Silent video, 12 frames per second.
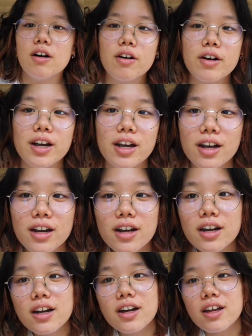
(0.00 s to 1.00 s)
Okay.
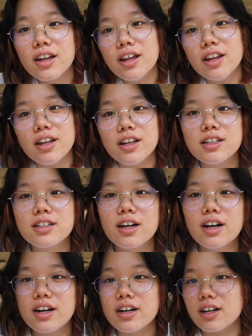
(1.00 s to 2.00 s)
This
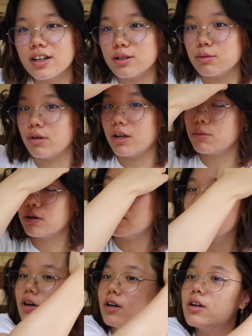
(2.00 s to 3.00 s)
side has way more
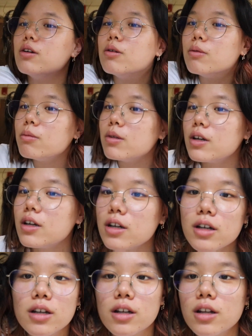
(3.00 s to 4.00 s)
volume
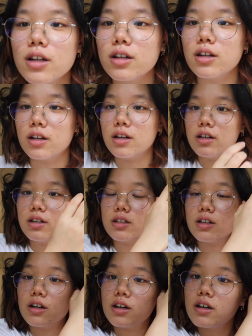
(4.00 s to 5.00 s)
than this side.